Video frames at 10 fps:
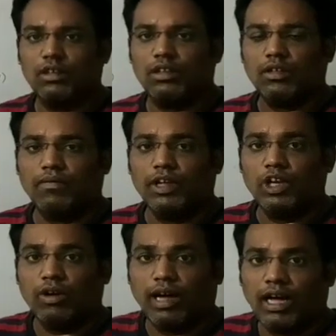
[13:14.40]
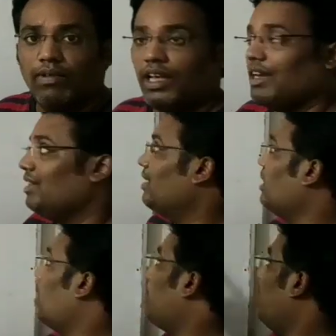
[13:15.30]
When you have anything
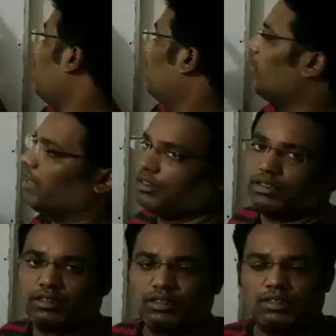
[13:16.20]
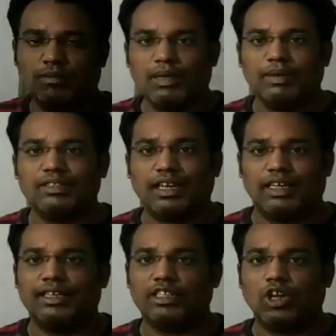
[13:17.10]
apart from x, maybe sin
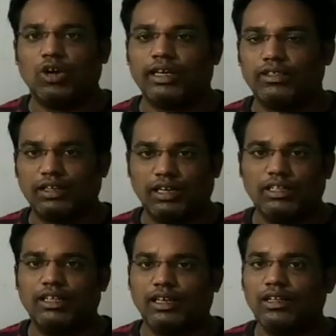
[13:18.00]
x, log x, or anything,